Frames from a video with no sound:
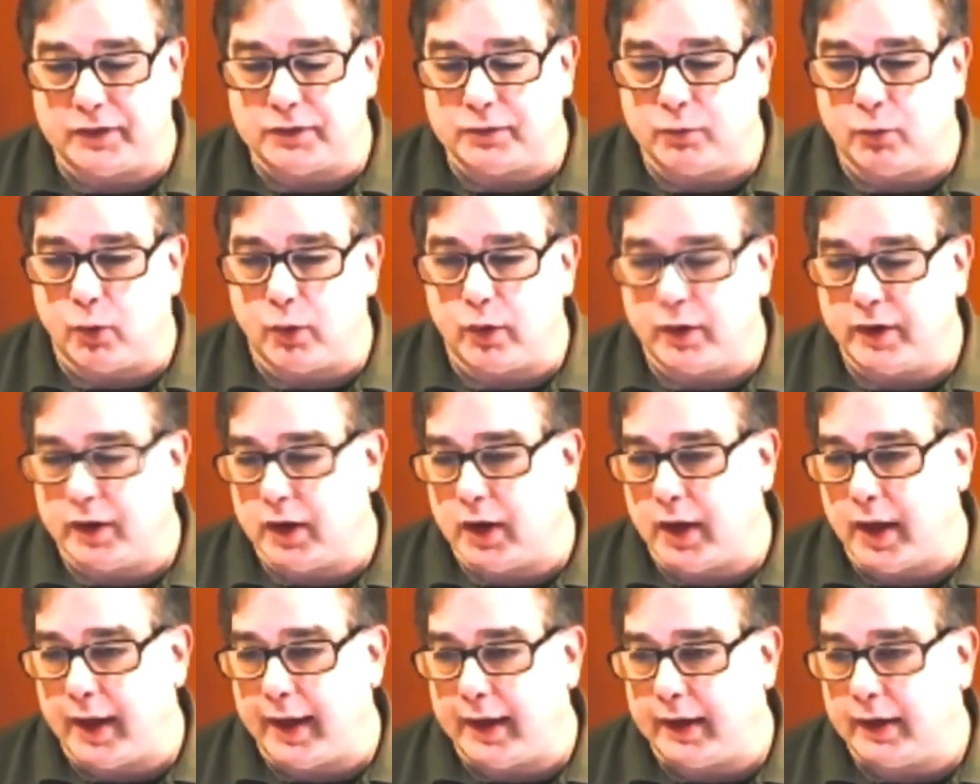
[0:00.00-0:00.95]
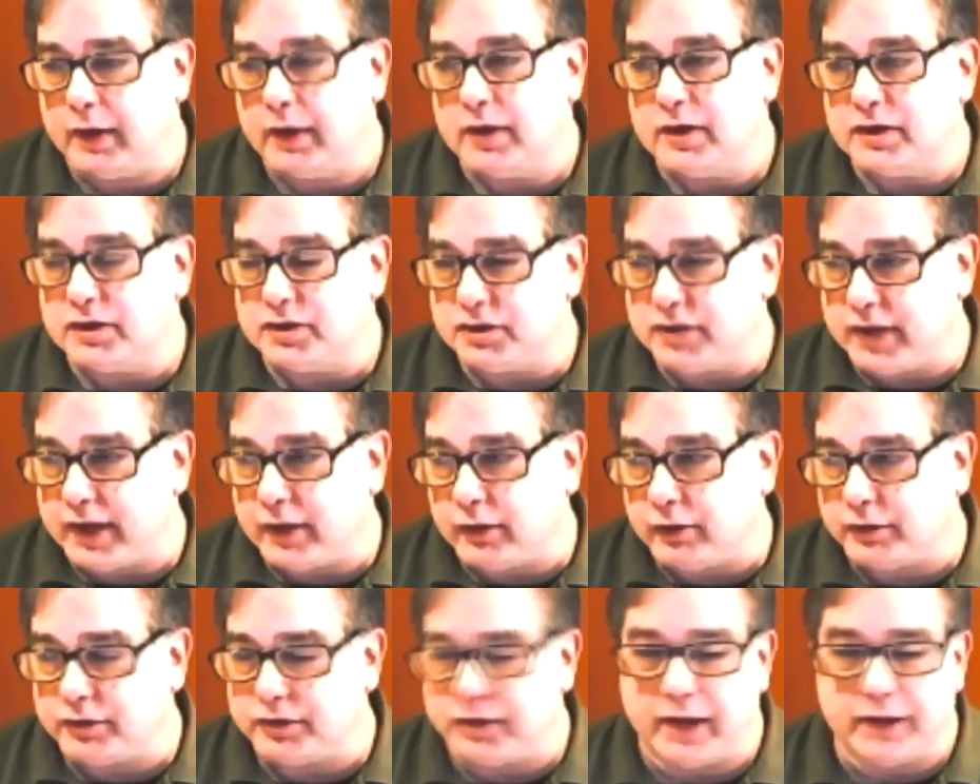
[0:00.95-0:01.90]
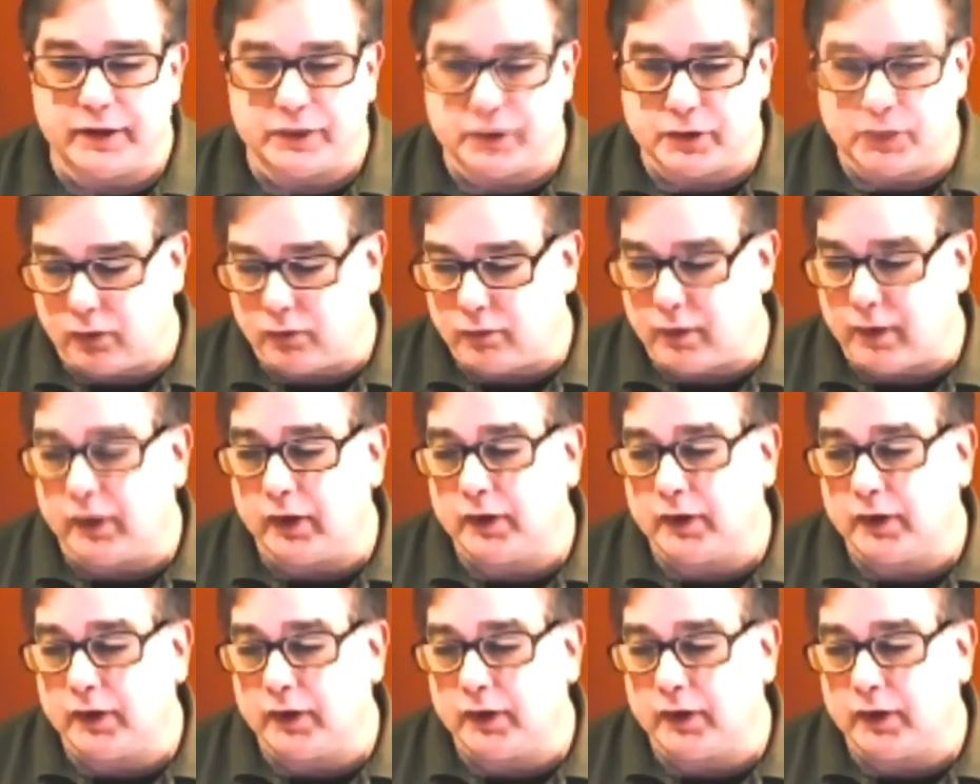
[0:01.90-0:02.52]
if it's more than a single sensor,